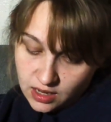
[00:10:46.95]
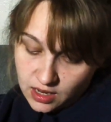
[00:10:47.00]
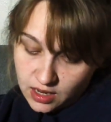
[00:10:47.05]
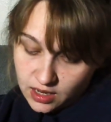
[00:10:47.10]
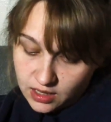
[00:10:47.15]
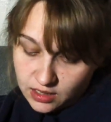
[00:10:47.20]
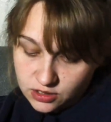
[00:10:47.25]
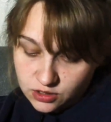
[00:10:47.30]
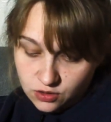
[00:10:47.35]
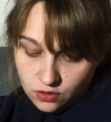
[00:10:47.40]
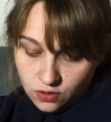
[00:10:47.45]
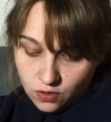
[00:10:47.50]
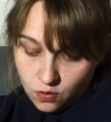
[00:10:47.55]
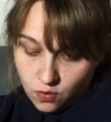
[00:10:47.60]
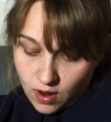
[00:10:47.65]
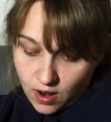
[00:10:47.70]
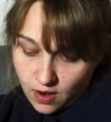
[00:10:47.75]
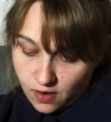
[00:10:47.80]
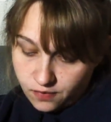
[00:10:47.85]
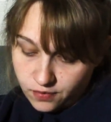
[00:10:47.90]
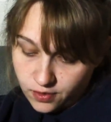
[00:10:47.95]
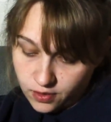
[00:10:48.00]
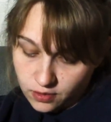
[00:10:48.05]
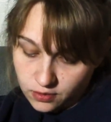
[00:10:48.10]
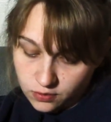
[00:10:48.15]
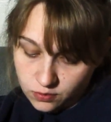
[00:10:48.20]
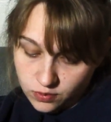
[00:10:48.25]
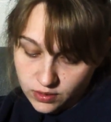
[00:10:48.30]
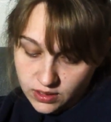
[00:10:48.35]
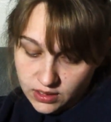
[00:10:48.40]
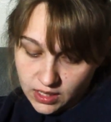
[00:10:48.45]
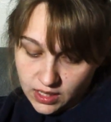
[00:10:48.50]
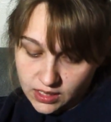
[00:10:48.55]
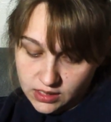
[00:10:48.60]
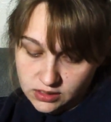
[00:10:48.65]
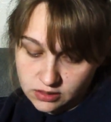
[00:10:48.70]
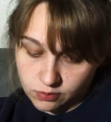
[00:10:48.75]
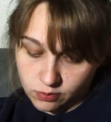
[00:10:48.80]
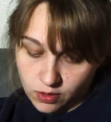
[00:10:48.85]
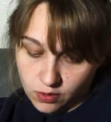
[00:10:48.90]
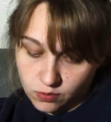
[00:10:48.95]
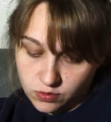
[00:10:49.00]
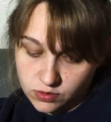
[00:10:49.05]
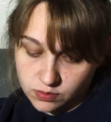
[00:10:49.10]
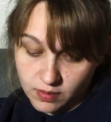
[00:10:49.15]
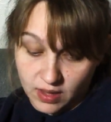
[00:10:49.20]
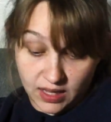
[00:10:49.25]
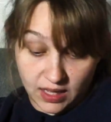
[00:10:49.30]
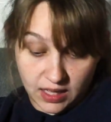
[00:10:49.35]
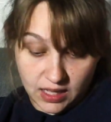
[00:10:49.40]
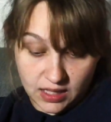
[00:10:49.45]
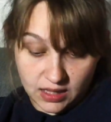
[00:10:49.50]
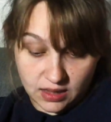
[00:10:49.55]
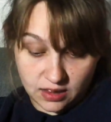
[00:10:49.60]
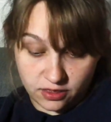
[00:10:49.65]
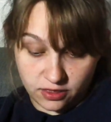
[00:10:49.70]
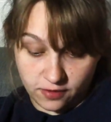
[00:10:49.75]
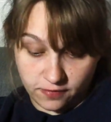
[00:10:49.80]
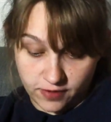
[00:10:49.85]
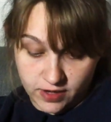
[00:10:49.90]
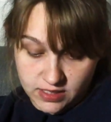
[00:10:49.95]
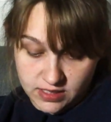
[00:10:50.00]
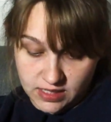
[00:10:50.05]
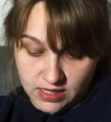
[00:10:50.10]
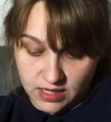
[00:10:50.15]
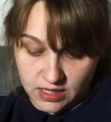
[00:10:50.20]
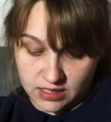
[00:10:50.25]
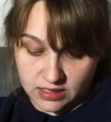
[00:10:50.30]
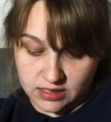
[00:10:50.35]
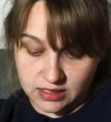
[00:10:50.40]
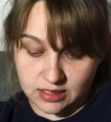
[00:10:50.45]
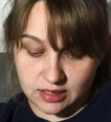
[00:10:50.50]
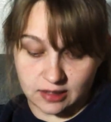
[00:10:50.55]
It took a while for her to realize what was making the fuzziness.